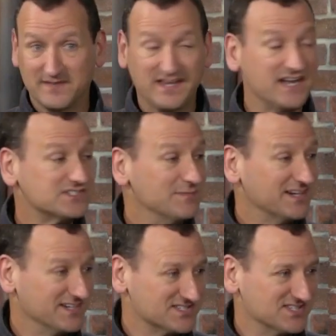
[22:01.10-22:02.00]
It has to
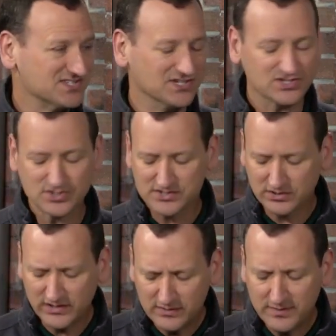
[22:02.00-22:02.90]
make a decision. So there's a
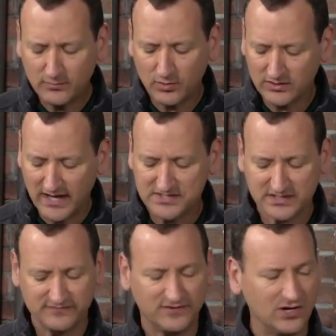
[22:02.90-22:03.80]
little bit more
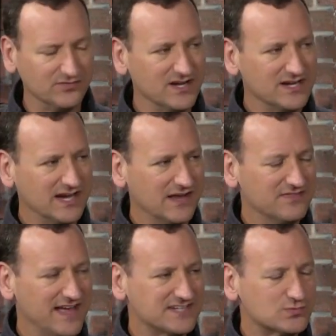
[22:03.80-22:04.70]
logic involved,
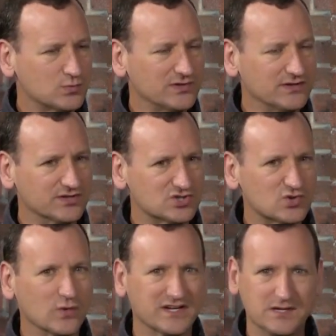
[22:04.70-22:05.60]
and that's really the
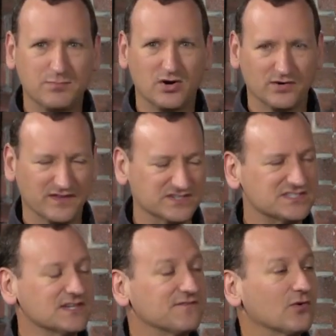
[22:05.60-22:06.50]
tricky part
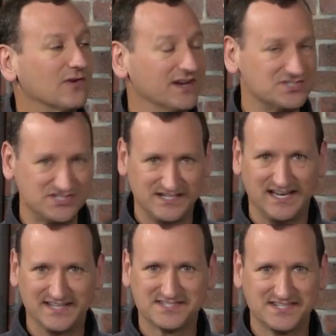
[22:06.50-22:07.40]
that
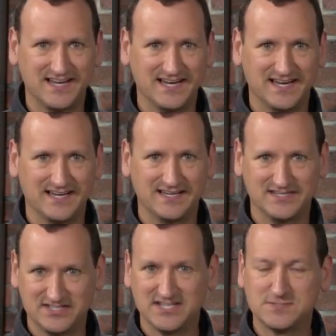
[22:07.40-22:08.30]
differentiates
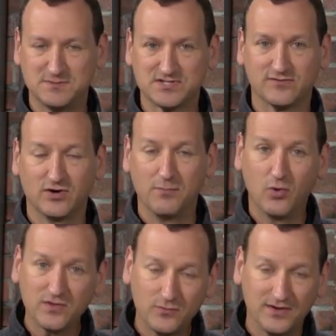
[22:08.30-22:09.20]
a DHCP server on
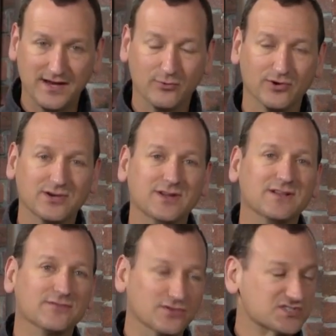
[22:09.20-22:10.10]
more than one network
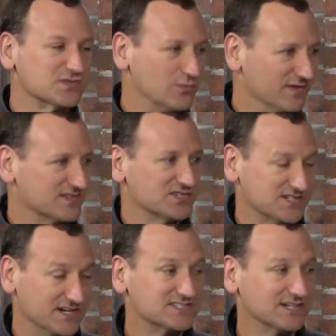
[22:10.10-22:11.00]
versus one that's
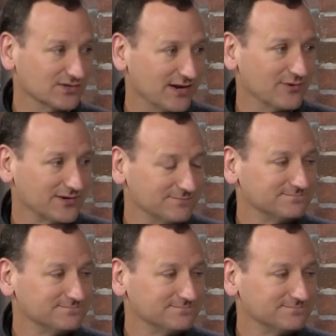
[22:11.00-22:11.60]
just on a single network.